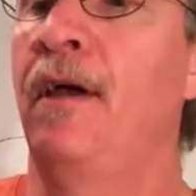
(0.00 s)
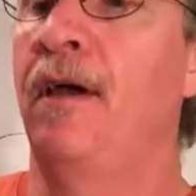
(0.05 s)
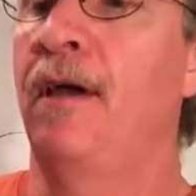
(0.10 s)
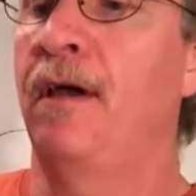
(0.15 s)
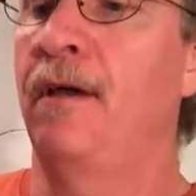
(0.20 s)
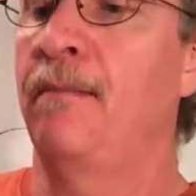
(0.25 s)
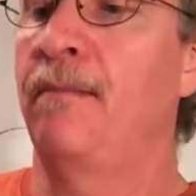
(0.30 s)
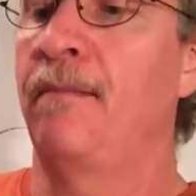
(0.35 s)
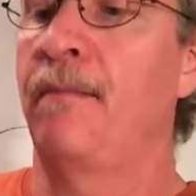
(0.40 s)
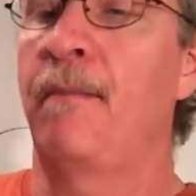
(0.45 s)

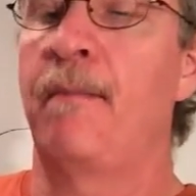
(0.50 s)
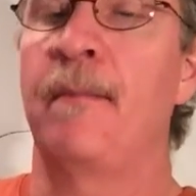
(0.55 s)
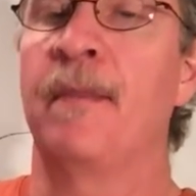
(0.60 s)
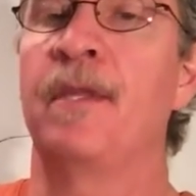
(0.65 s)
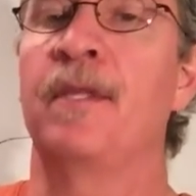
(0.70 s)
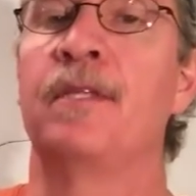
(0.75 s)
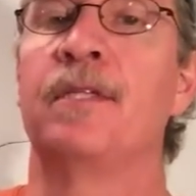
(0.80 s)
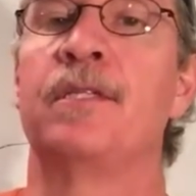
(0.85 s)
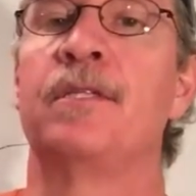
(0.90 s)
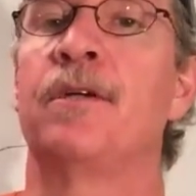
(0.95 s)

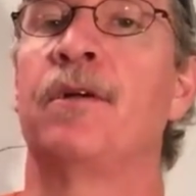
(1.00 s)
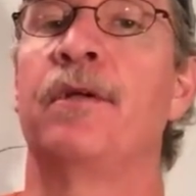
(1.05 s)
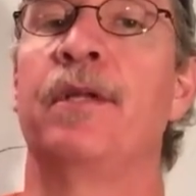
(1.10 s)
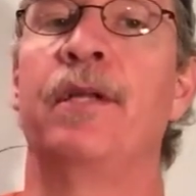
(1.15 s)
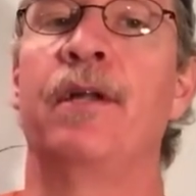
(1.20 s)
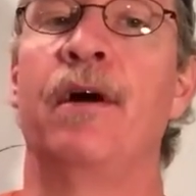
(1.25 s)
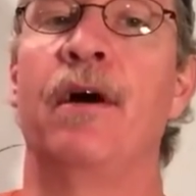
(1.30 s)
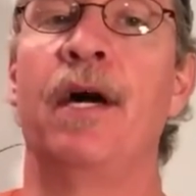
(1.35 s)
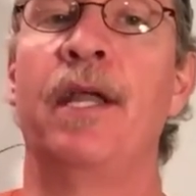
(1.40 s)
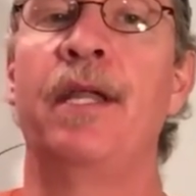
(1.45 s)
You just turn
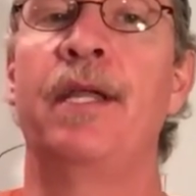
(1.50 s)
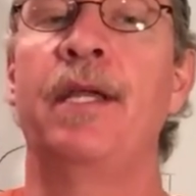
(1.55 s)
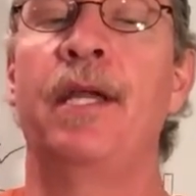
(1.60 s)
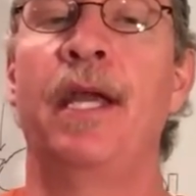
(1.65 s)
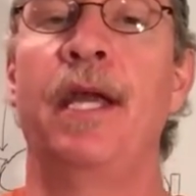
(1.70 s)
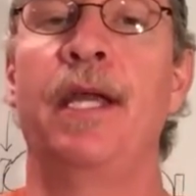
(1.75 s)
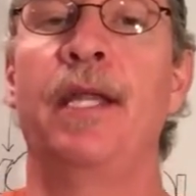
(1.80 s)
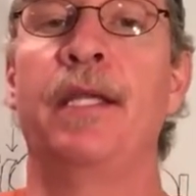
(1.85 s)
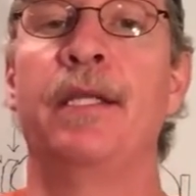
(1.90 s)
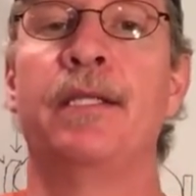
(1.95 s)
it on
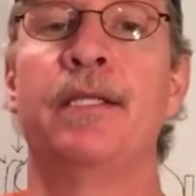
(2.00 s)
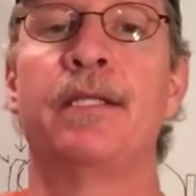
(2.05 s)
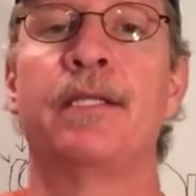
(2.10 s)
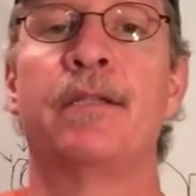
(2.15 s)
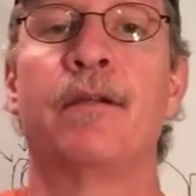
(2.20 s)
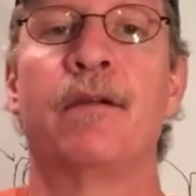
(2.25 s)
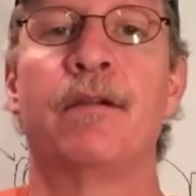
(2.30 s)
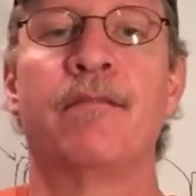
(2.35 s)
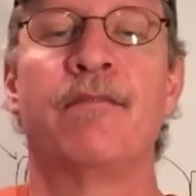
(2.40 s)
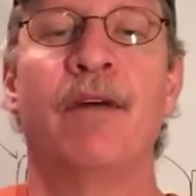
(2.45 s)
and it just
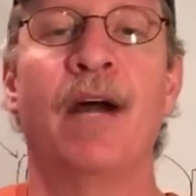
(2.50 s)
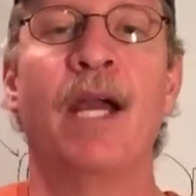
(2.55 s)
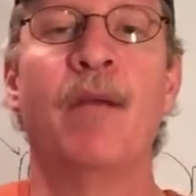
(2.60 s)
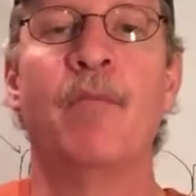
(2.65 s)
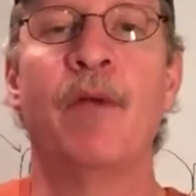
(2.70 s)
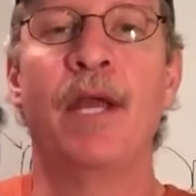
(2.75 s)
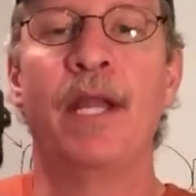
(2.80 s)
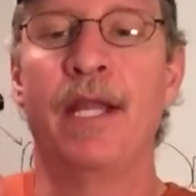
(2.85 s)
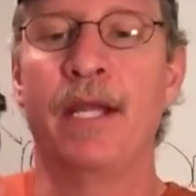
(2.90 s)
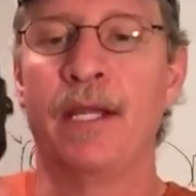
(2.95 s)
starts
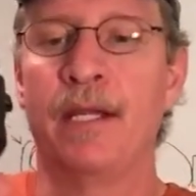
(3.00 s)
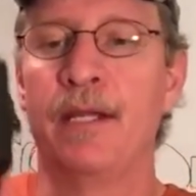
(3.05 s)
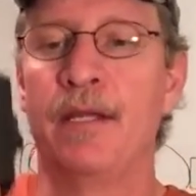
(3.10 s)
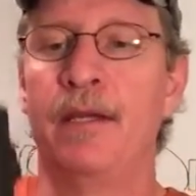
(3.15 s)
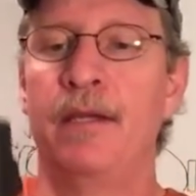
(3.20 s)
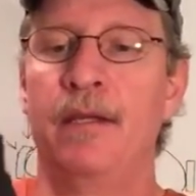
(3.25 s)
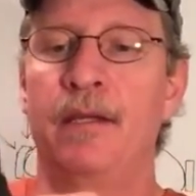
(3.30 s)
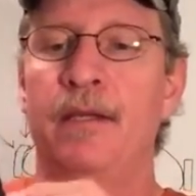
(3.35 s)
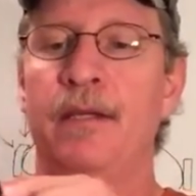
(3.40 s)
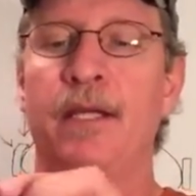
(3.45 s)
vibrating.
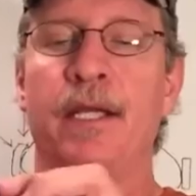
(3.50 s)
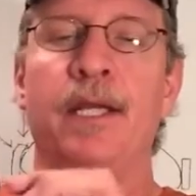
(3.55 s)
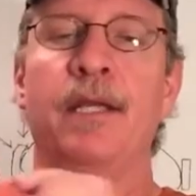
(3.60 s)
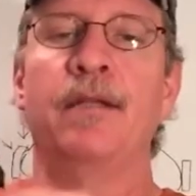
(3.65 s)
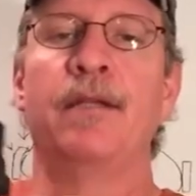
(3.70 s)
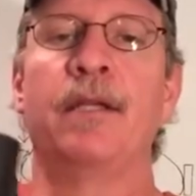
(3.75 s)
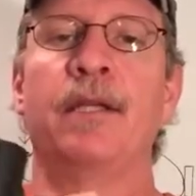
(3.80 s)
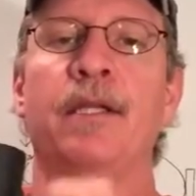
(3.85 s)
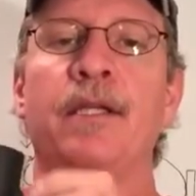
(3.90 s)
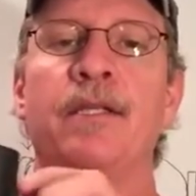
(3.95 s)

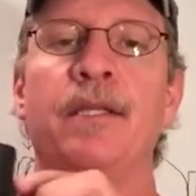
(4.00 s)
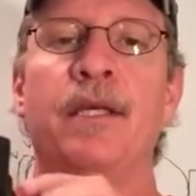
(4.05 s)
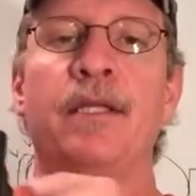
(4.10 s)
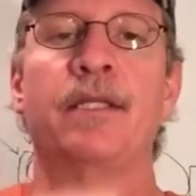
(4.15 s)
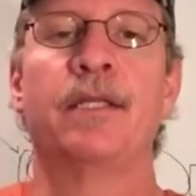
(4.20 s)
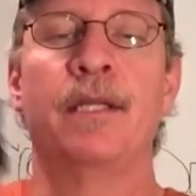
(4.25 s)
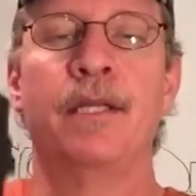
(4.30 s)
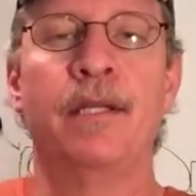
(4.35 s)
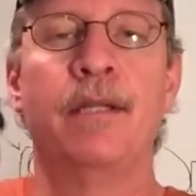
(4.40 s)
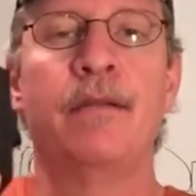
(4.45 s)
Again, you can
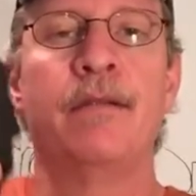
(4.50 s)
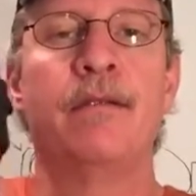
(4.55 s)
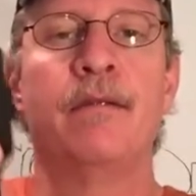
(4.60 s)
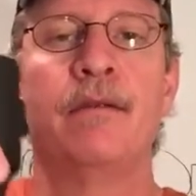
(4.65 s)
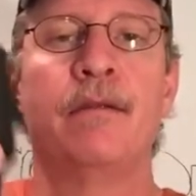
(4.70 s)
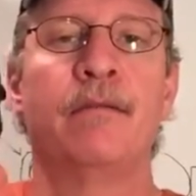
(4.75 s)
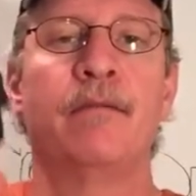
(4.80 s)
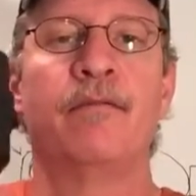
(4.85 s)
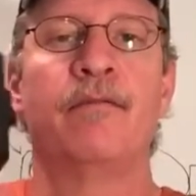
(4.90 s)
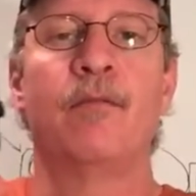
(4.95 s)
adjust it,
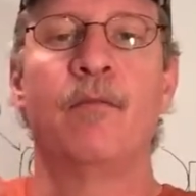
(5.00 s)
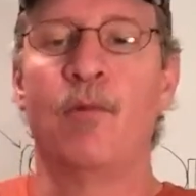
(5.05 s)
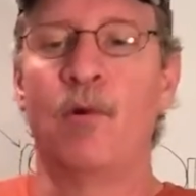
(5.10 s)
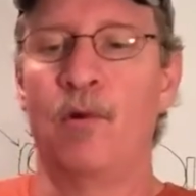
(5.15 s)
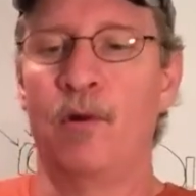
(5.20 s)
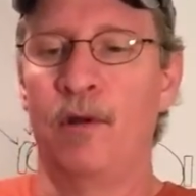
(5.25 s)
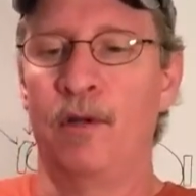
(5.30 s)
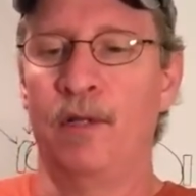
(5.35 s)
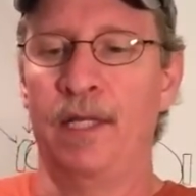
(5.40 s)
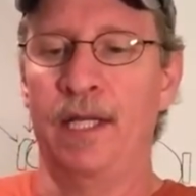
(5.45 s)
for
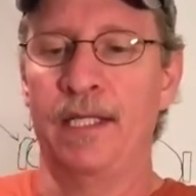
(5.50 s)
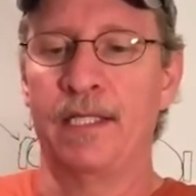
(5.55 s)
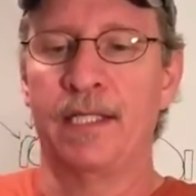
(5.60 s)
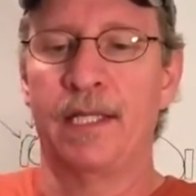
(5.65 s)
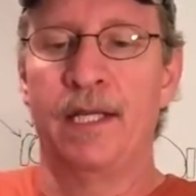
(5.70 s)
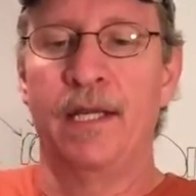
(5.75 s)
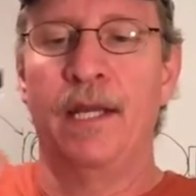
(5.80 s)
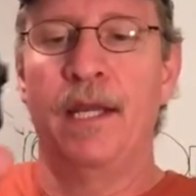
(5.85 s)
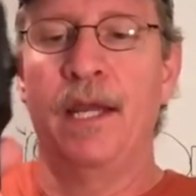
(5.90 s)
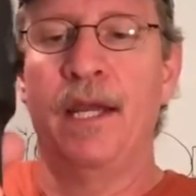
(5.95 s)
more or less,
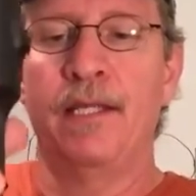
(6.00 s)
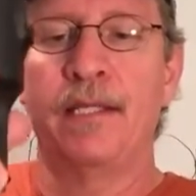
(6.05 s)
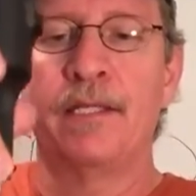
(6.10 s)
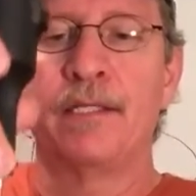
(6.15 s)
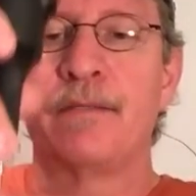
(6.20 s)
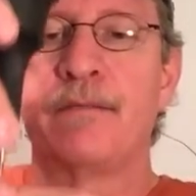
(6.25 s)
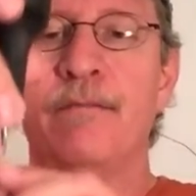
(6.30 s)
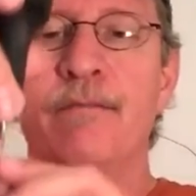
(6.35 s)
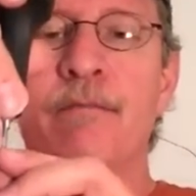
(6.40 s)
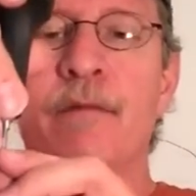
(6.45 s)
and
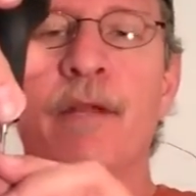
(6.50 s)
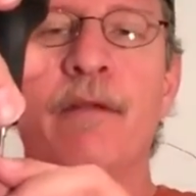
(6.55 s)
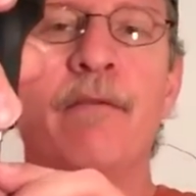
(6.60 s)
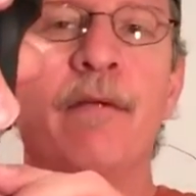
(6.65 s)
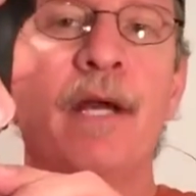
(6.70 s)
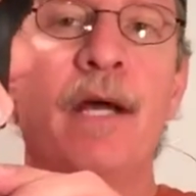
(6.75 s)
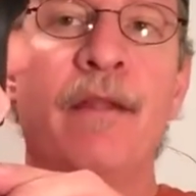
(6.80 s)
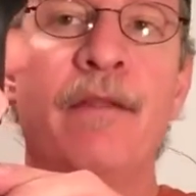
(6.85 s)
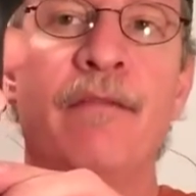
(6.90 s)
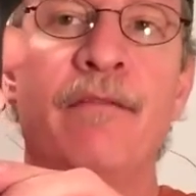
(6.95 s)
just run
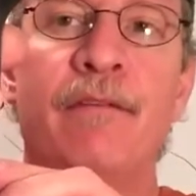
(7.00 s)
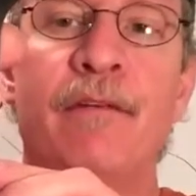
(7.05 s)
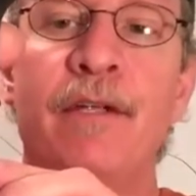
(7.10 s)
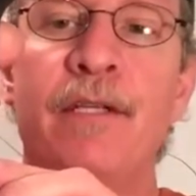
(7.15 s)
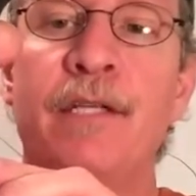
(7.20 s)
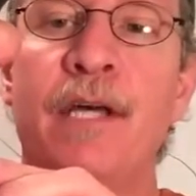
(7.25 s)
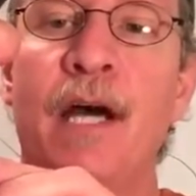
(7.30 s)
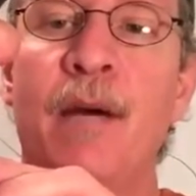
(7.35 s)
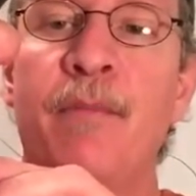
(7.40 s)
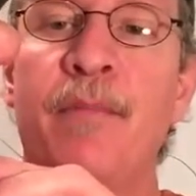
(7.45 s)
around the very
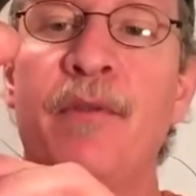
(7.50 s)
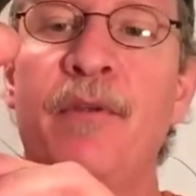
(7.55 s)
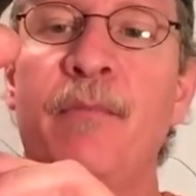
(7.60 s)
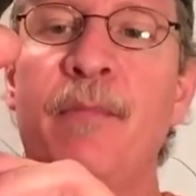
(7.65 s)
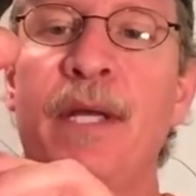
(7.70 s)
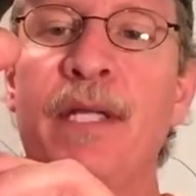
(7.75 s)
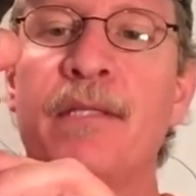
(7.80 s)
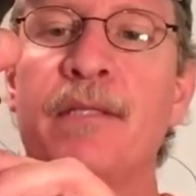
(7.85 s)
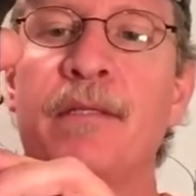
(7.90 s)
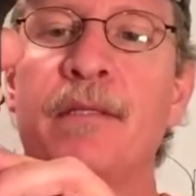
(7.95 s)
top of your
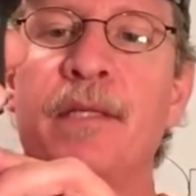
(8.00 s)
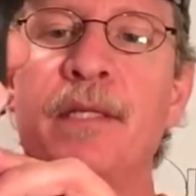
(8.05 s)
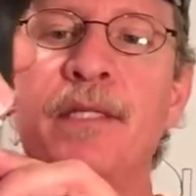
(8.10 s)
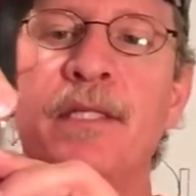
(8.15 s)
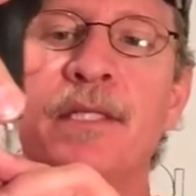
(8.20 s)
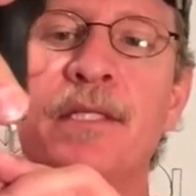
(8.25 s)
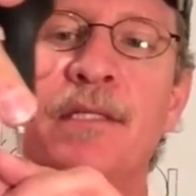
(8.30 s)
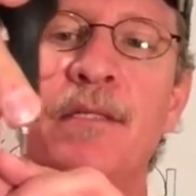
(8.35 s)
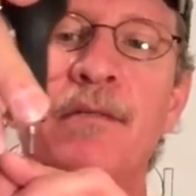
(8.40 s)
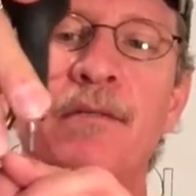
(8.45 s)
bezel and
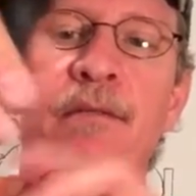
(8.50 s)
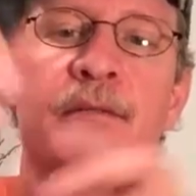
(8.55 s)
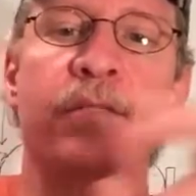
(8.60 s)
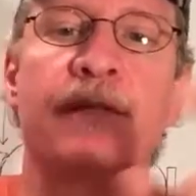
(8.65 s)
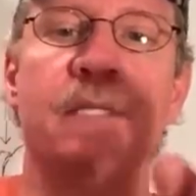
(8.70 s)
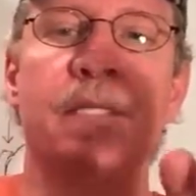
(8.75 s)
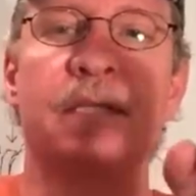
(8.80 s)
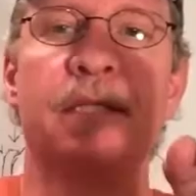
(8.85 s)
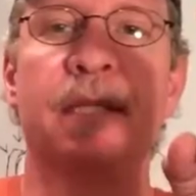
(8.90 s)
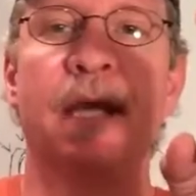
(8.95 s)
just
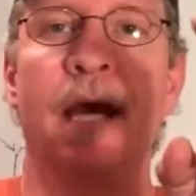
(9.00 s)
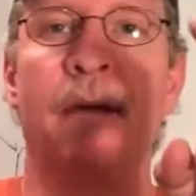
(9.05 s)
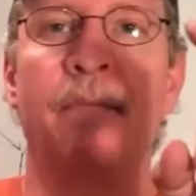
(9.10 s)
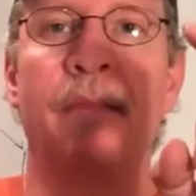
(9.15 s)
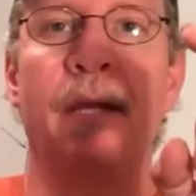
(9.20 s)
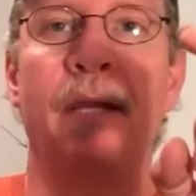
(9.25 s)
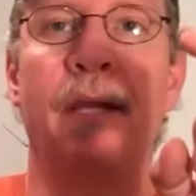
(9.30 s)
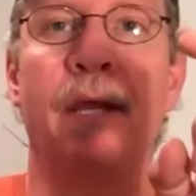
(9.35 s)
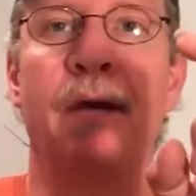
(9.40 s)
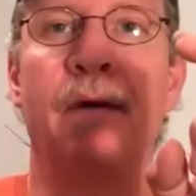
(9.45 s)
tap
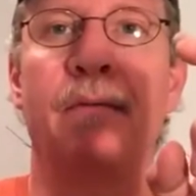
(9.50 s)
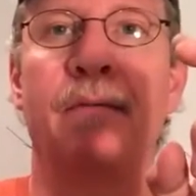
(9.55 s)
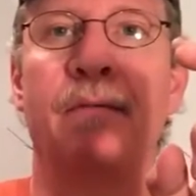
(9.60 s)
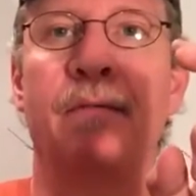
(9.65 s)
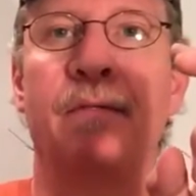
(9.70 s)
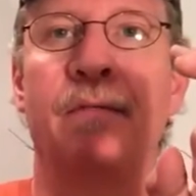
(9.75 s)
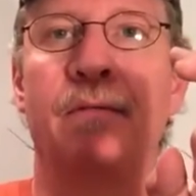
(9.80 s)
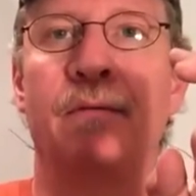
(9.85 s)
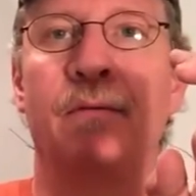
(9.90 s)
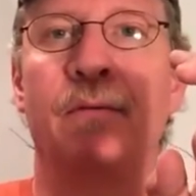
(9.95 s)
that
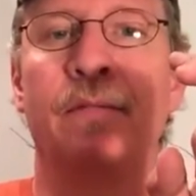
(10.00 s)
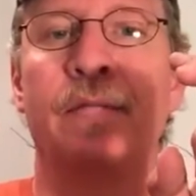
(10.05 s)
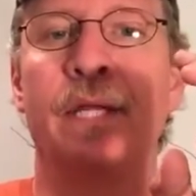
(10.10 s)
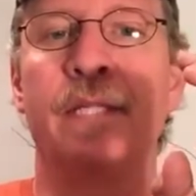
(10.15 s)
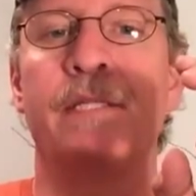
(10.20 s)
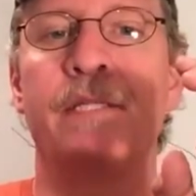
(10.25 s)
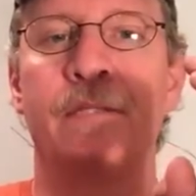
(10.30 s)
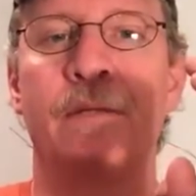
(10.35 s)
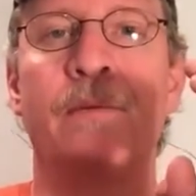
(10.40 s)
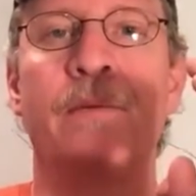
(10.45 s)
down. Hold
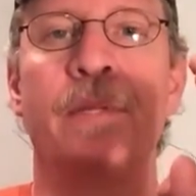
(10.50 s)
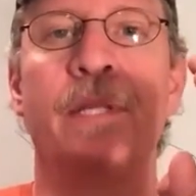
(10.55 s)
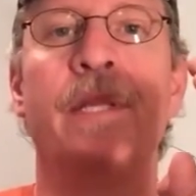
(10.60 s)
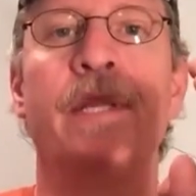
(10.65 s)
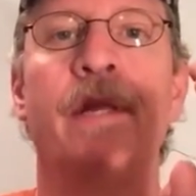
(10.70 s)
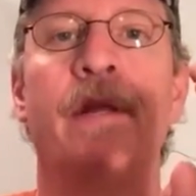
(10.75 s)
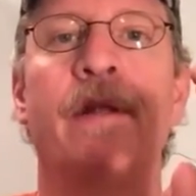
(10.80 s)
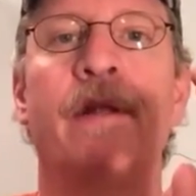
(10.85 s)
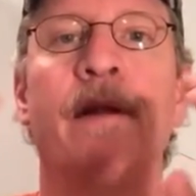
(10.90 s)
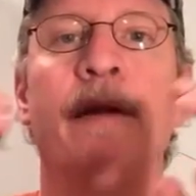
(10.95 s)
that stone in
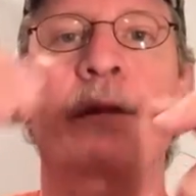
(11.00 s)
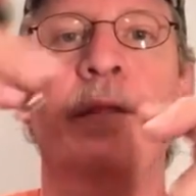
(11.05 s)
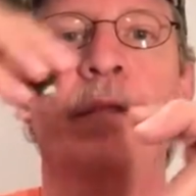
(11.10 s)
there.